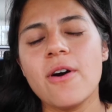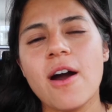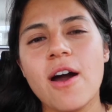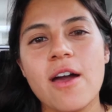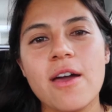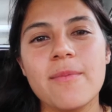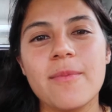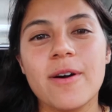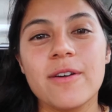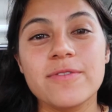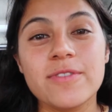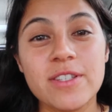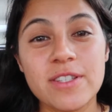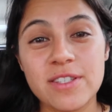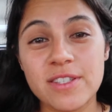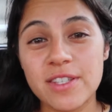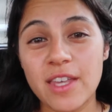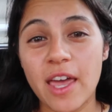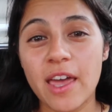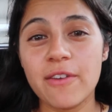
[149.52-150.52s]
I'm off to
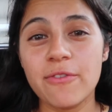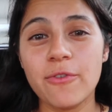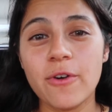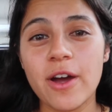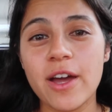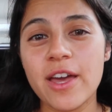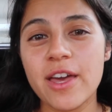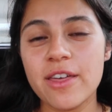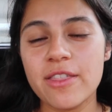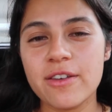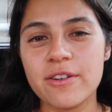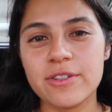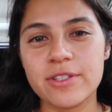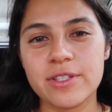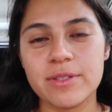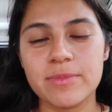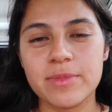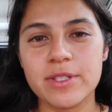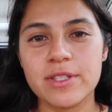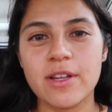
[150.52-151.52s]
Safeway. There's
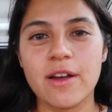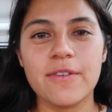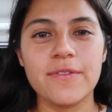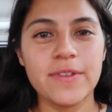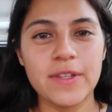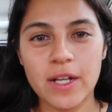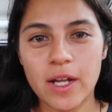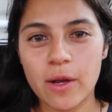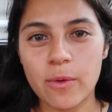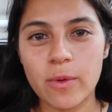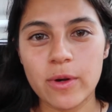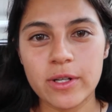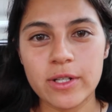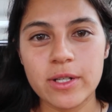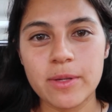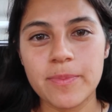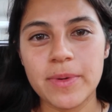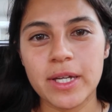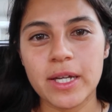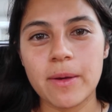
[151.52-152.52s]
some stuff that I wanted
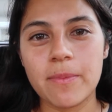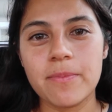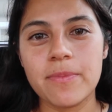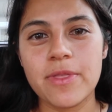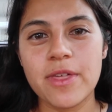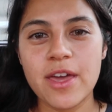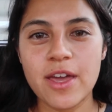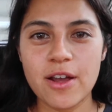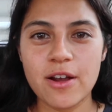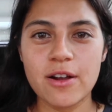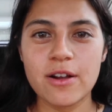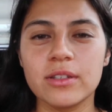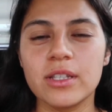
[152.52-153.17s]
to pick up there,